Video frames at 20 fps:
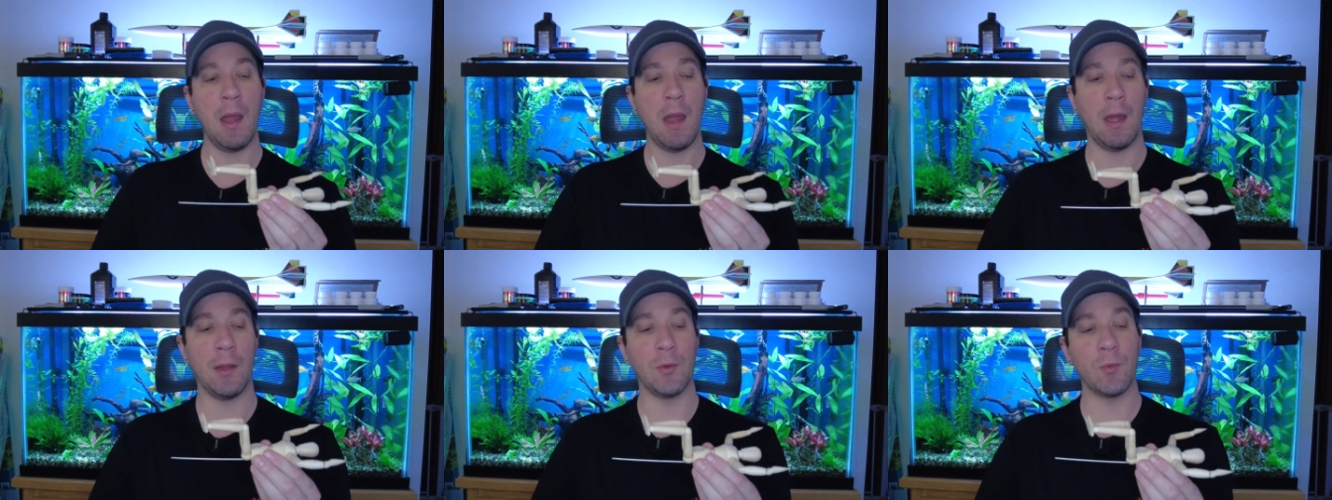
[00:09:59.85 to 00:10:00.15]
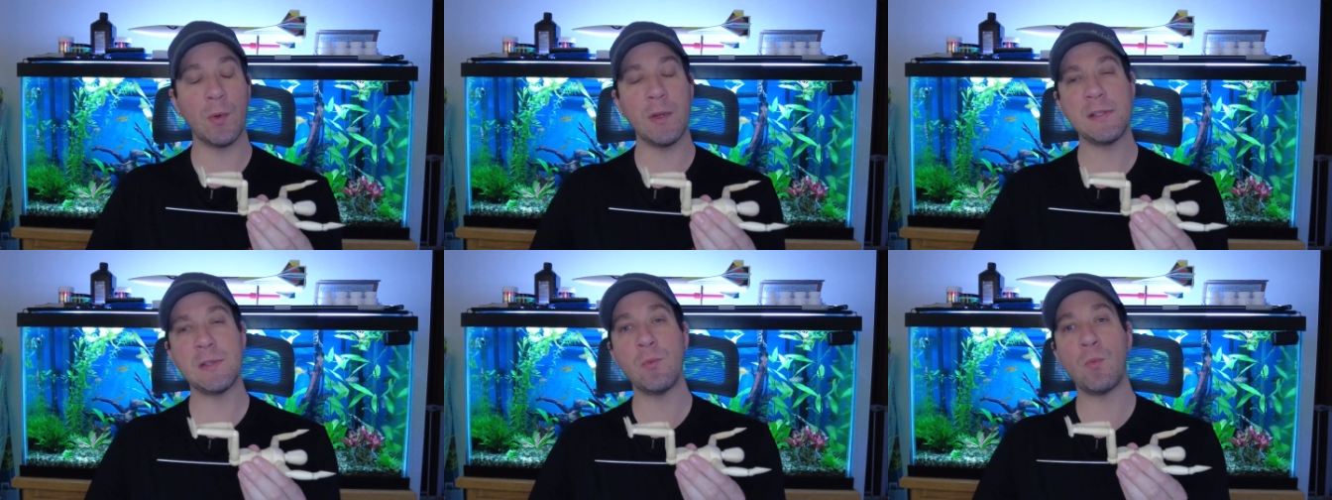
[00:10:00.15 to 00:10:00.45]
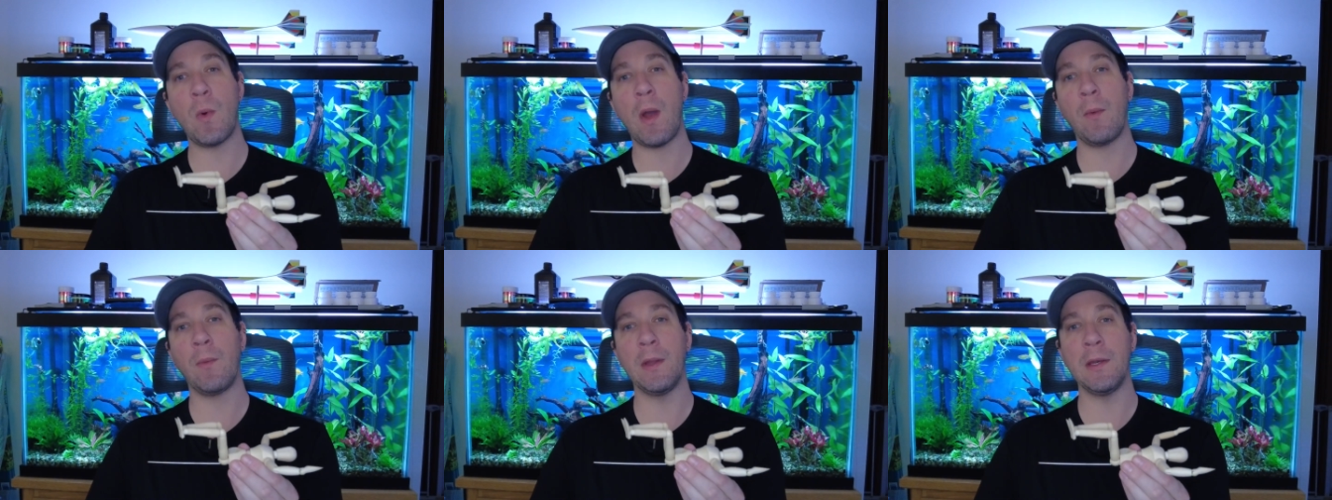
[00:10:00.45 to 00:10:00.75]
And the reason
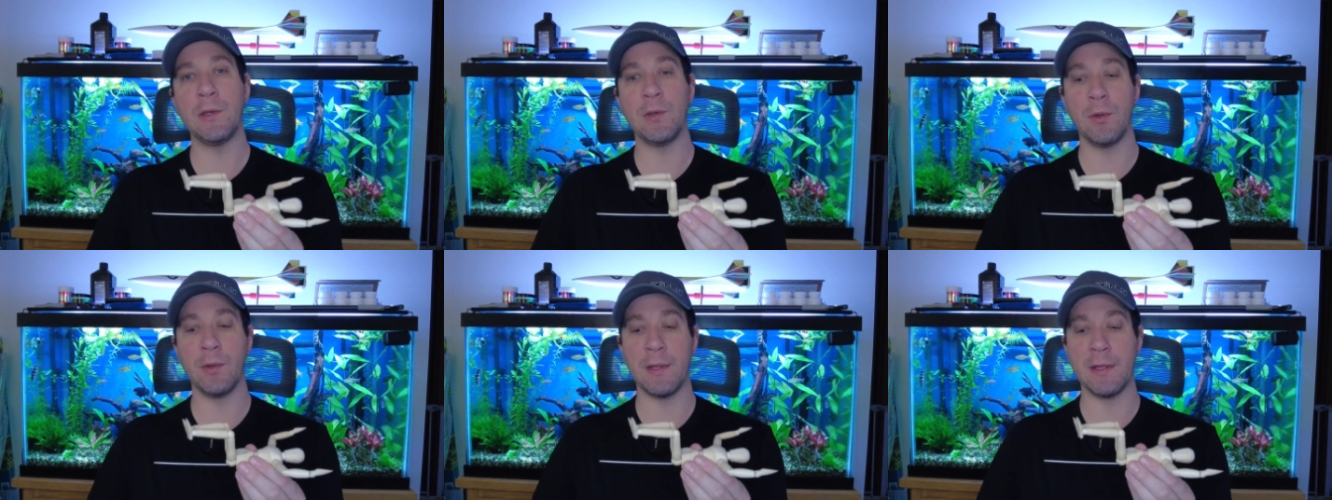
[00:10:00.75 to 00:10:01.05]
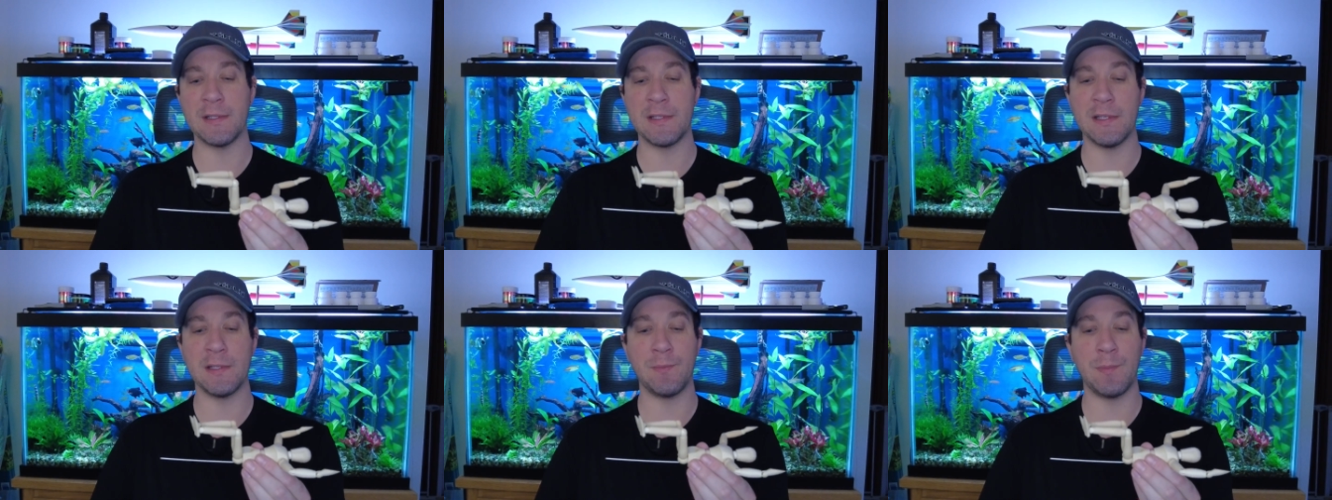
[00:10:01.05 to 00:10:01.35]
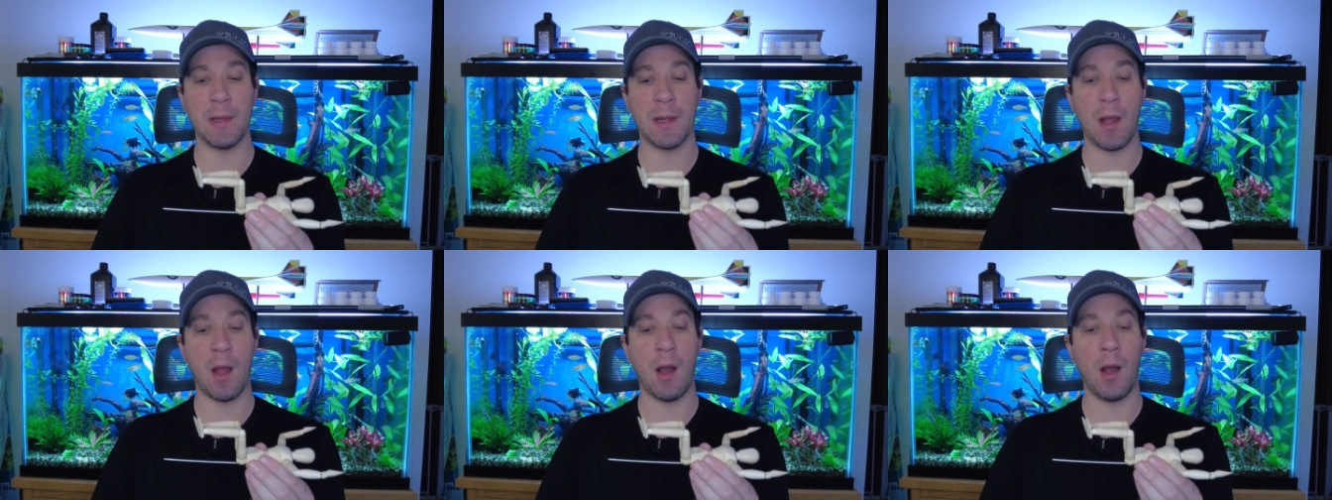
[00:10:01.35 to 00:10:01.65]
why we do this is
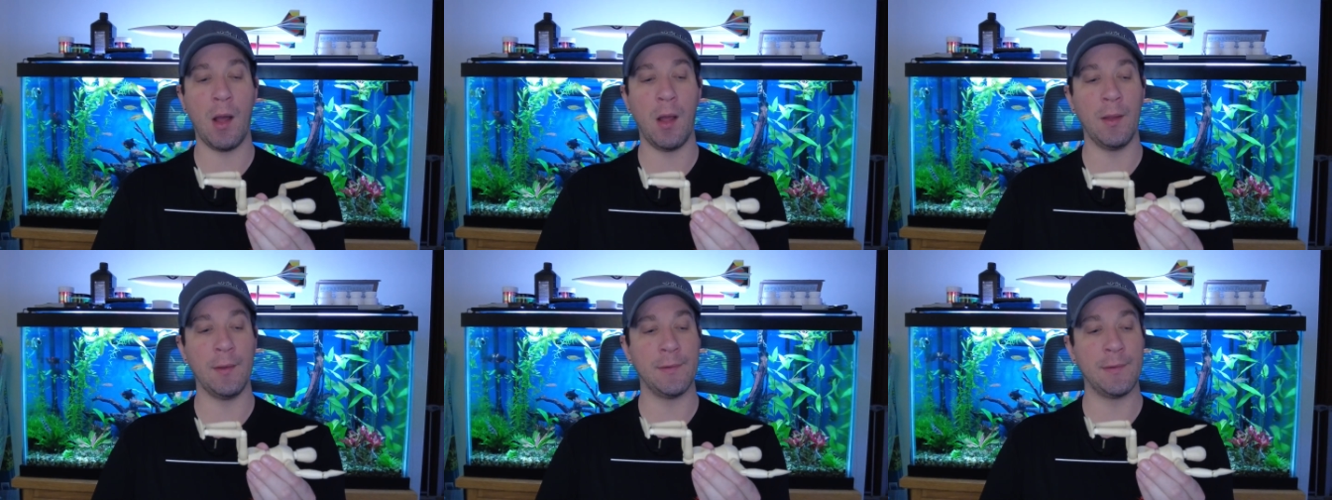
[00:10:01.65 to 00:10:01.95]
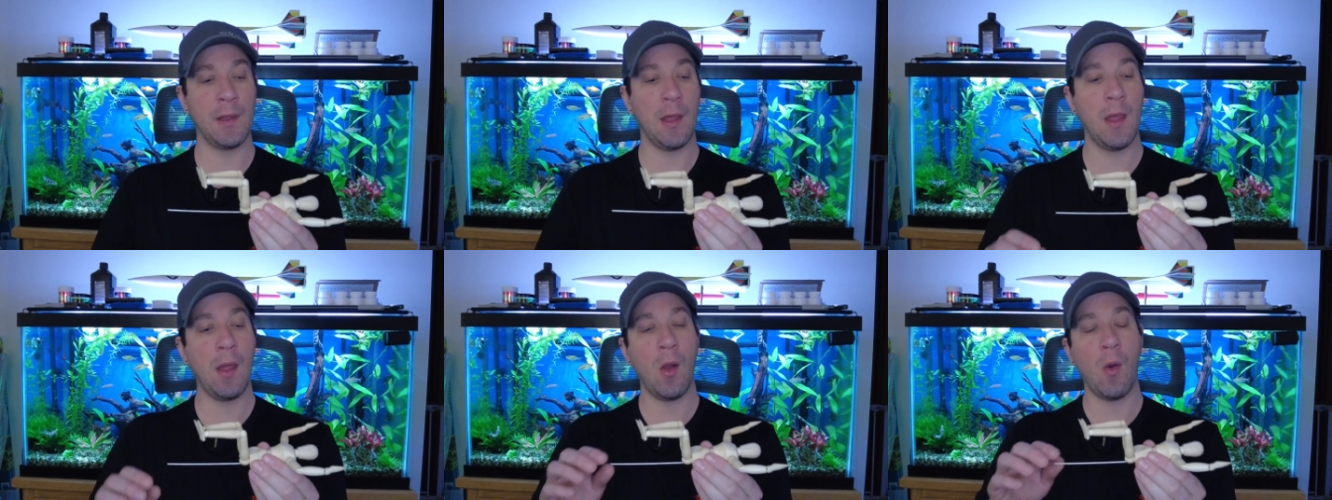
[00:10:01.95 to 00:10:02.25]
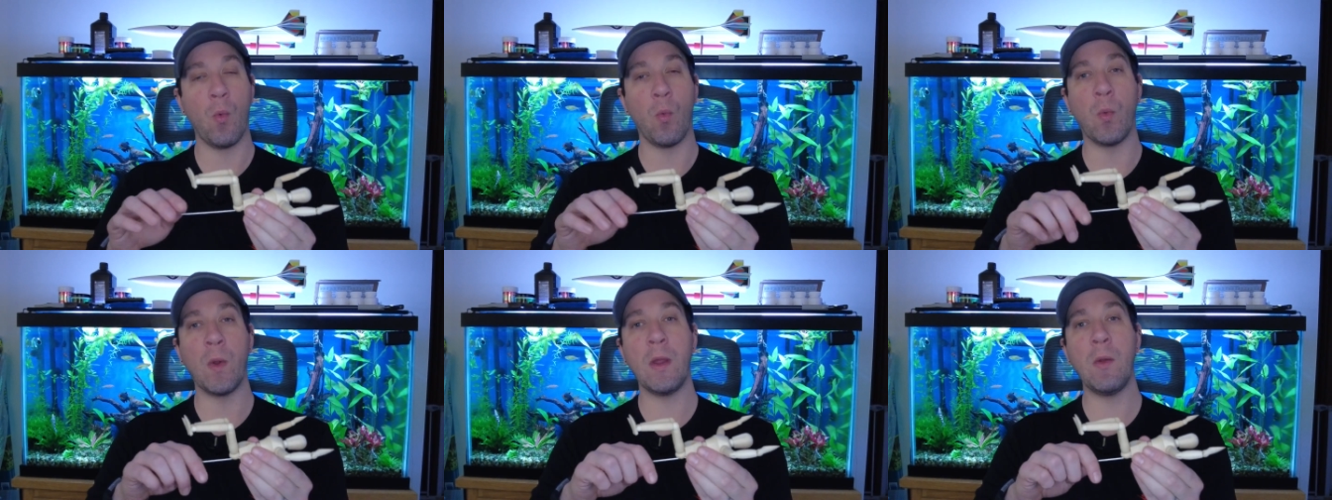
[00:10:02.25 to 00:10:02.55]
because
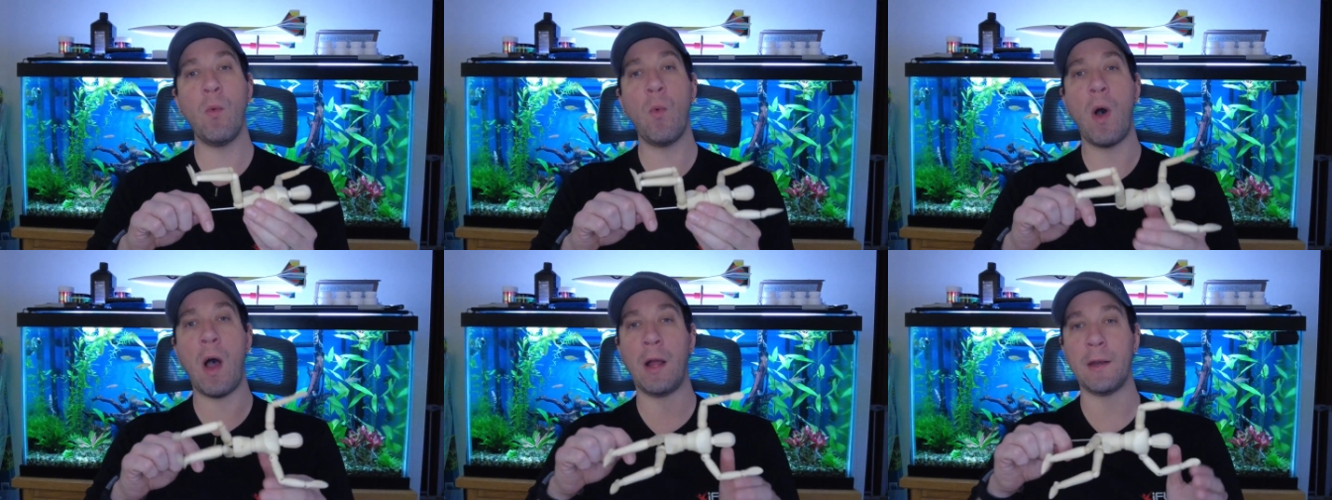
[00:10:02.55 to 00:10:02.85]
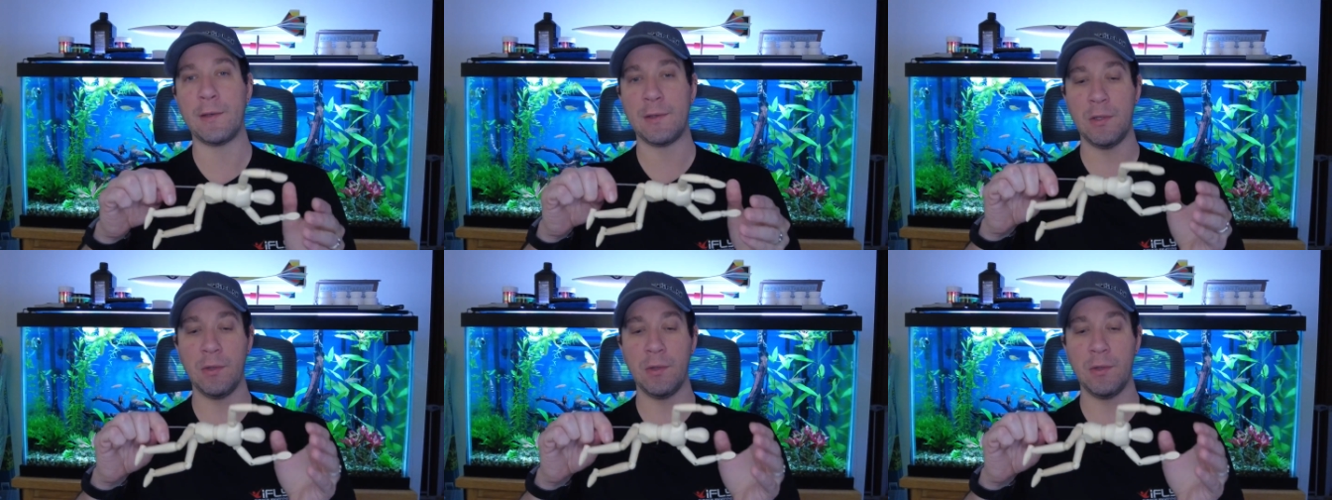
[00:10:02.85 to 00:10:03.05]
we want to